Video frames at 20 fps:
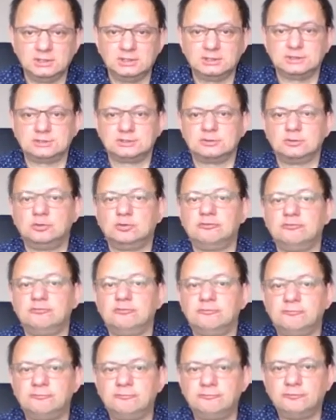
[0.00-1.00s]
So
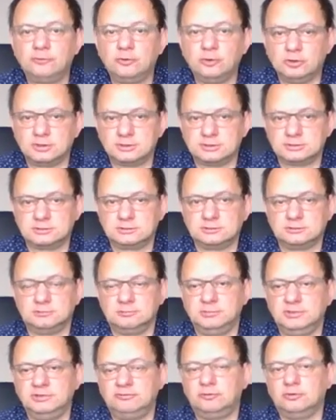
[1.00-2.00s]
first,
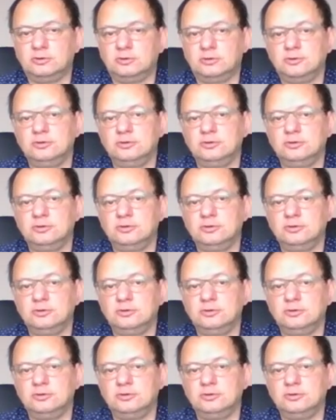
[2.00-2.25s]
before